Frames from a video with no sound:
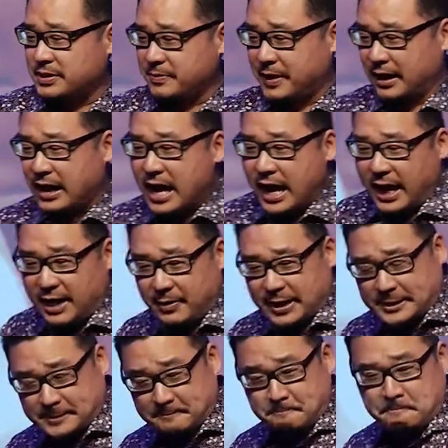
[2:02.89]
was about.
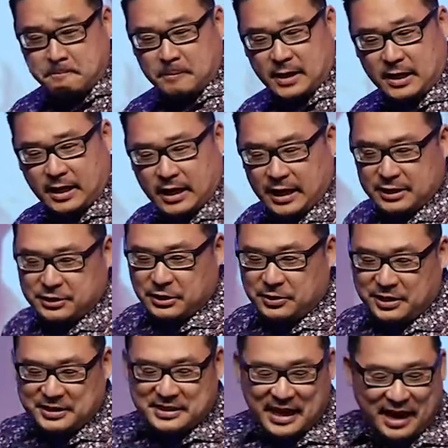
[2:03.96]
Anyways,
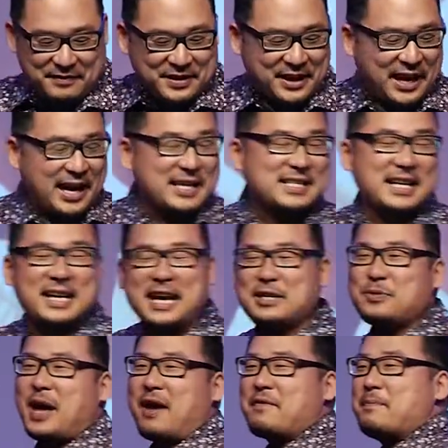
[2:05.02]
so good to have you guys. In
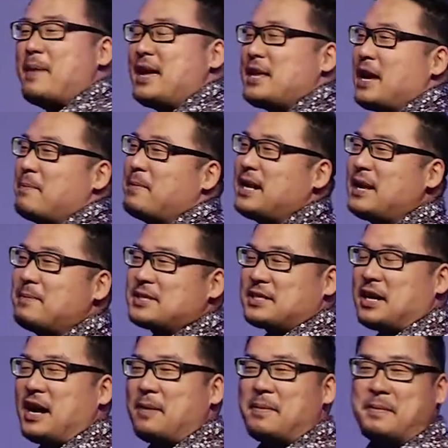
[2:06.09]
case we haven't met yet, my name is
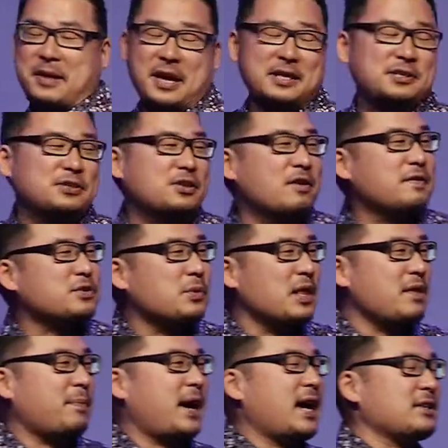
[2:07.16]
Tom. I'm yet to serve as one
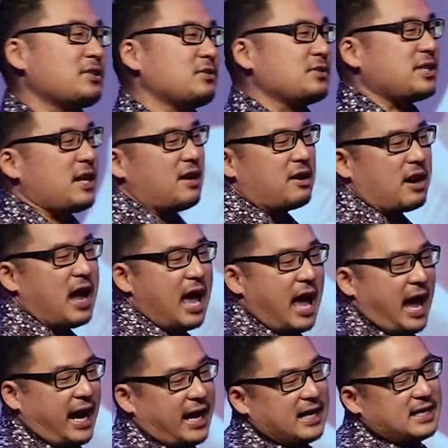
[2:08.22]
of the pastors here.
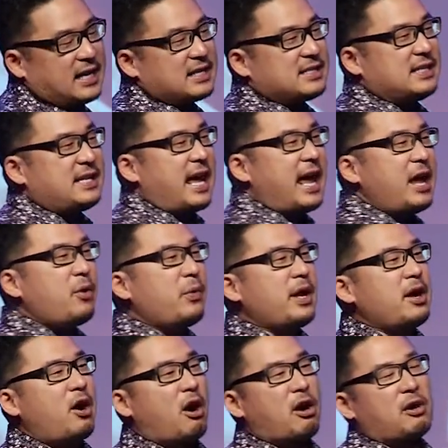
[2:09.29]
And today
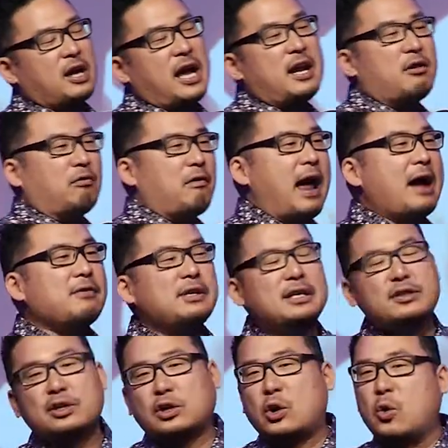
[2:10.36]
we are kind of rounding the